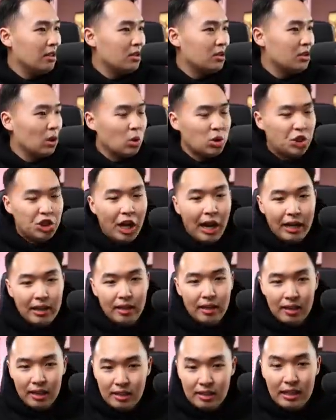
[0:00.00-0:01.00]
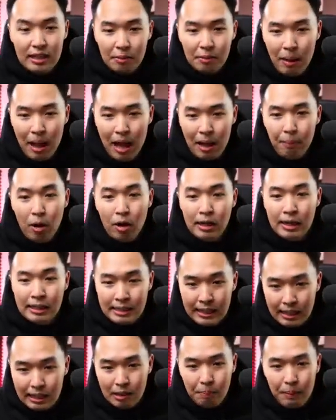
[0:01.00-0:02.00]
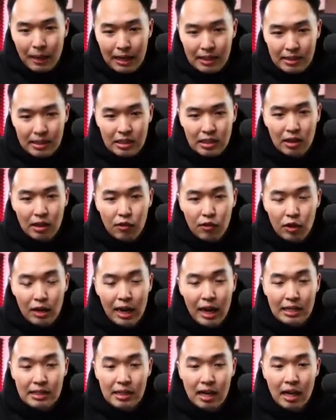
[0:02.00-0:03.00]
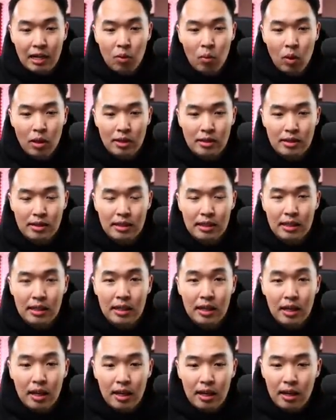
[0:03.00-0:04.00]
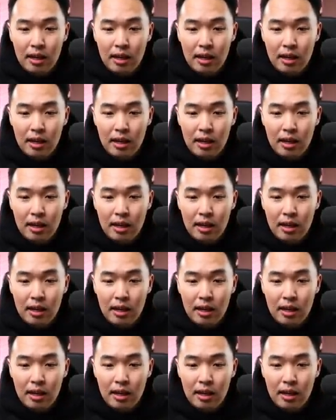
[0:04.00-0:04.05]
So check this heat map on a daily basis if you guys kind of want to see